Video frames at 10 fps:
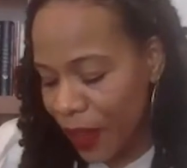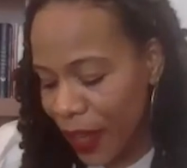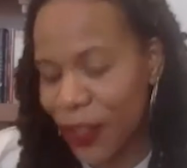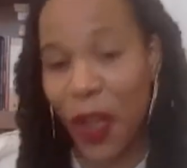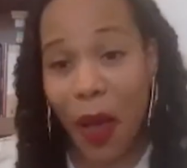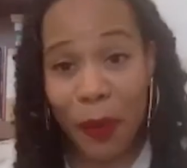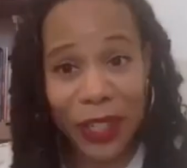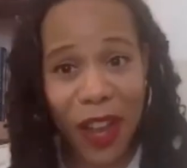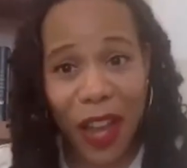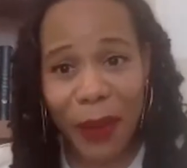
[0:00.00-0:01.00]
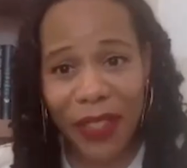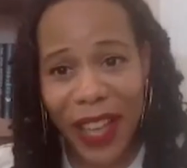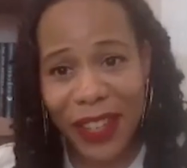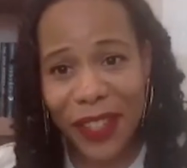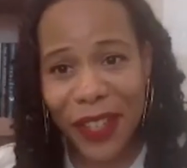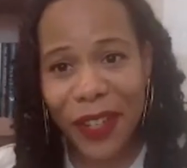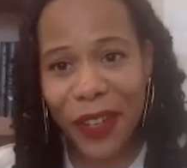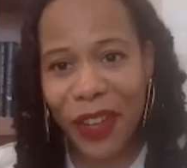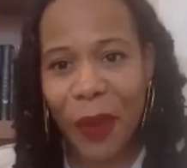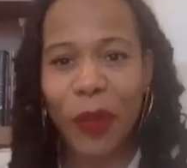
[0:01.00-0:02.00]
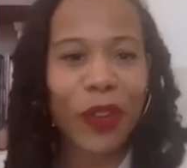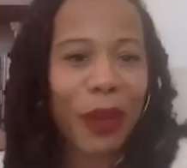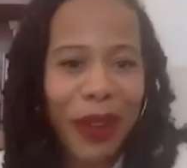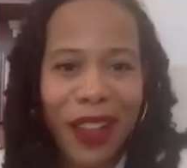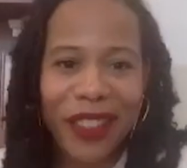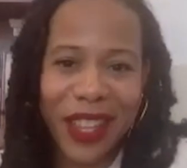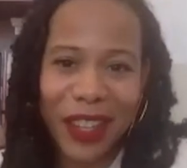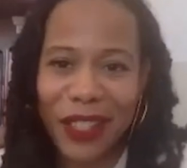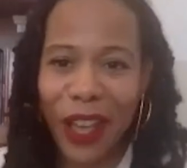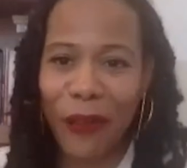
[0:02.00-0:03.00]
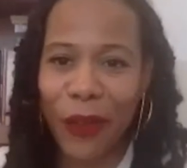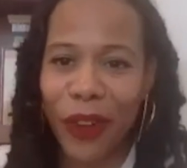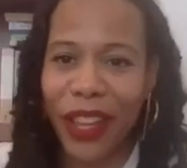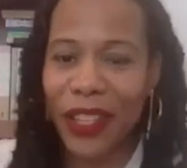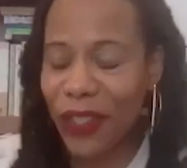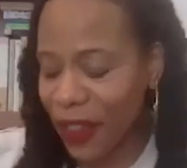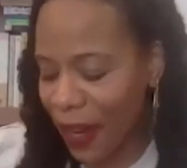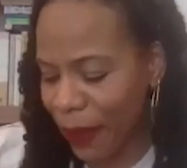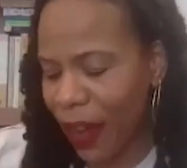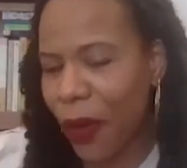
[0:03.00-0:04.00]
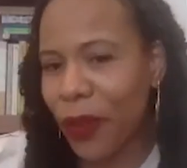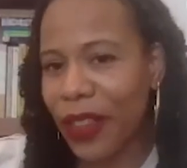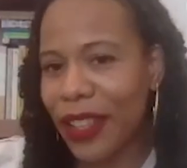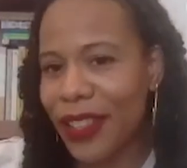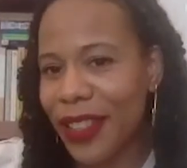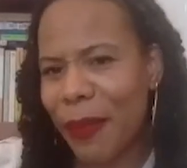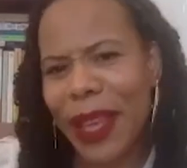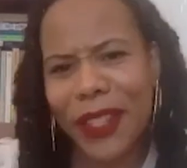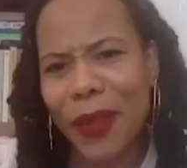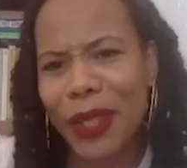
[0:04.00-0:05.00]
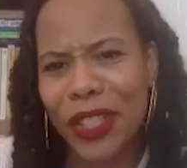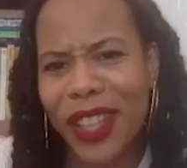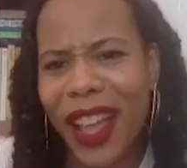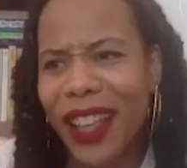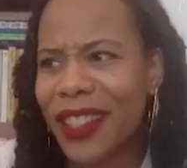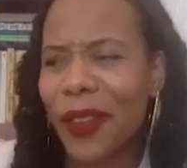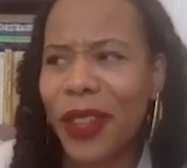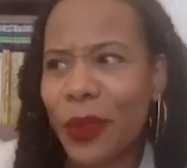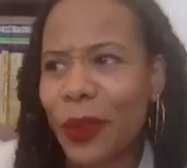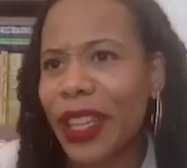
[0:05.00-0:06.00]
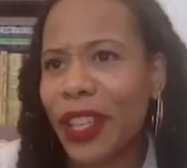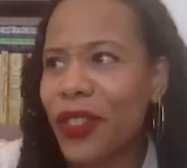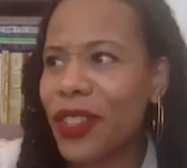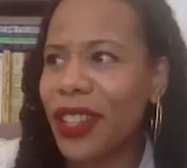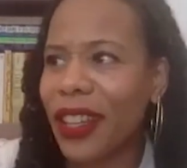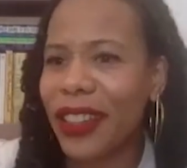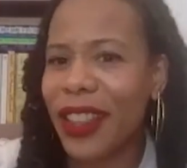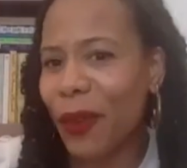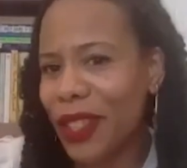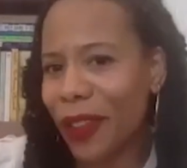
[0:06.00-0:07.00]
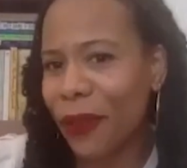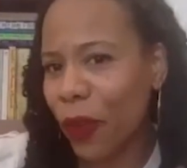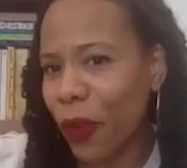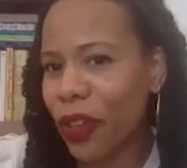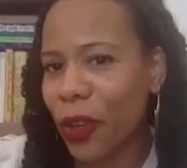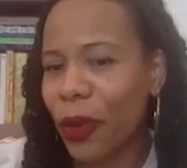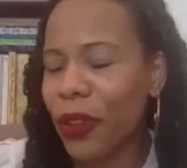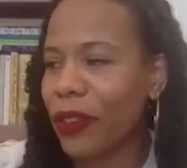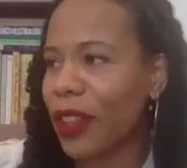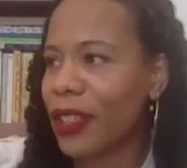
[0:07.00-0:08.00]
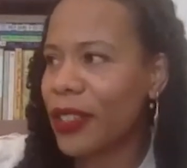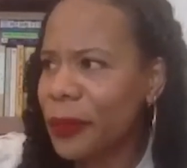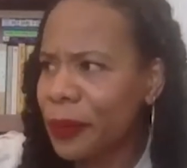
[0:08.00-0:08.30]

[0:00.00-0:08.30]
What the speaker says: And so I'm going to talk about that too. I'm learning about all this kind of South Florida history. I'm like, oh, that makes so much sense. And that's really interesting that was the Florida equivalent.